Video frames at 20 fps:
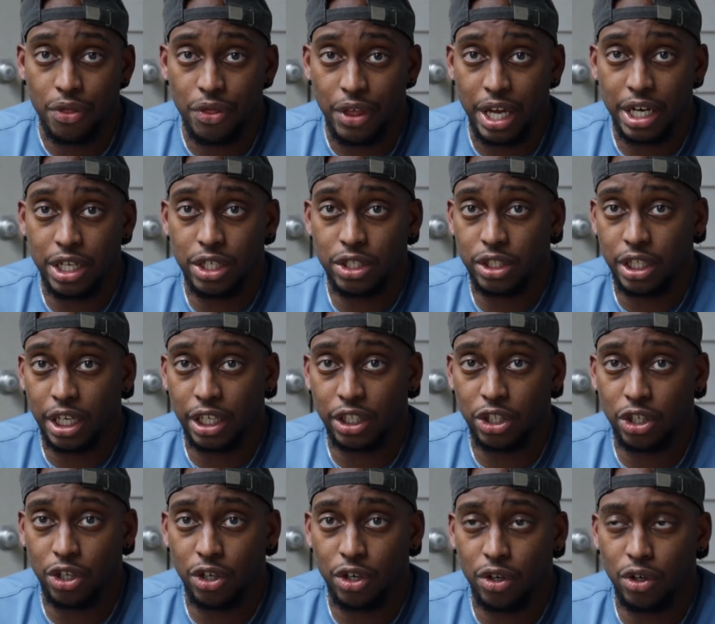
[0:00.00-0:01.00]
That is like
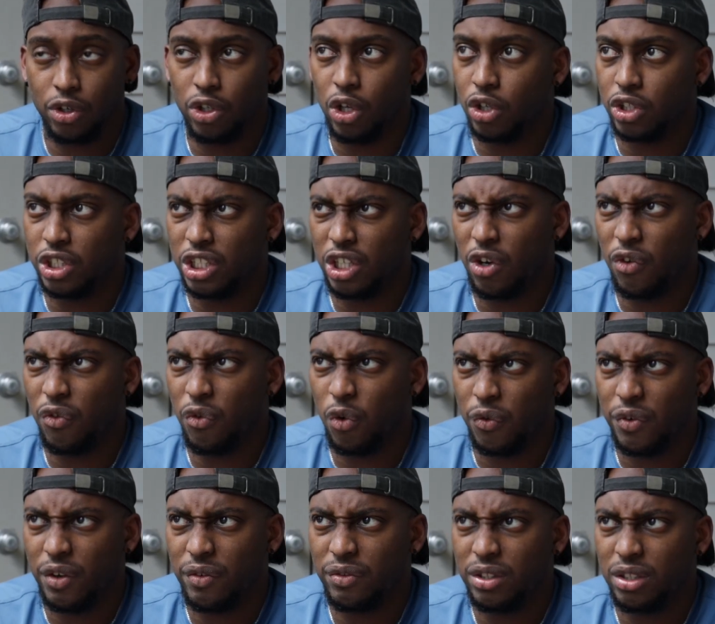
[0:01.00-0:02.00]
their CL
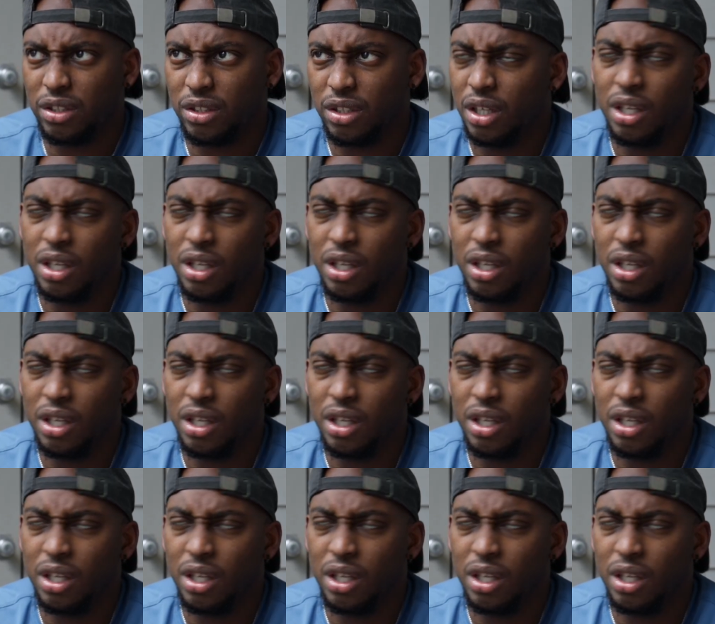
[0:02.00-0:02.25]
450.